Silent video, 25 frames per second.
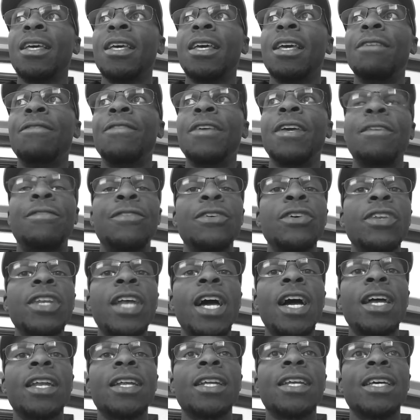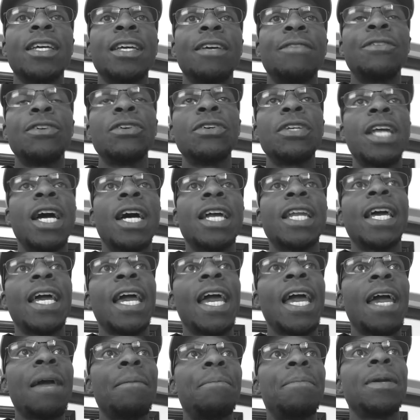if you're not
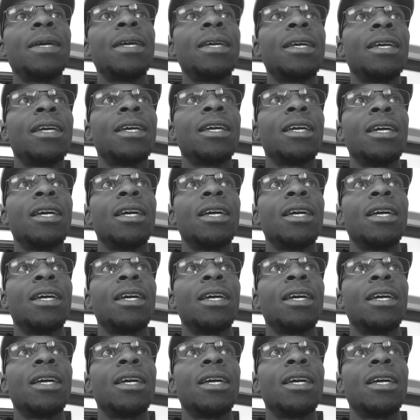happy,